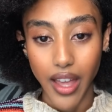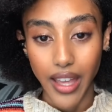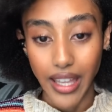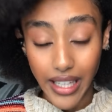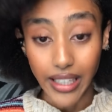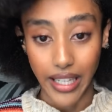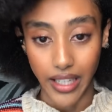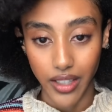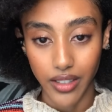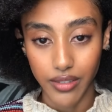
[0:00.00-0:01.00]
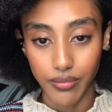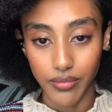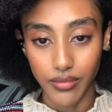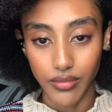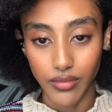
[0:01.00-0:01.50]
healing.
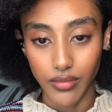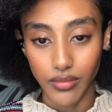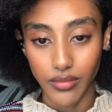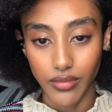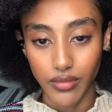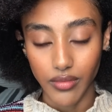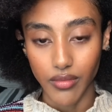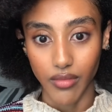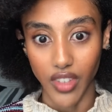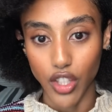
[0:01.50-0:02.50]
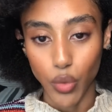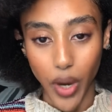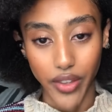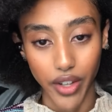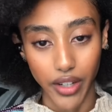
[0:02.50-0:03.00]
And this is
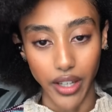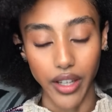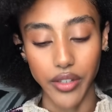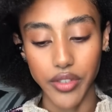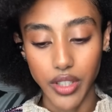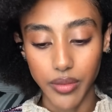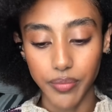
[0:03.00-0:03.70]
why they're a gift.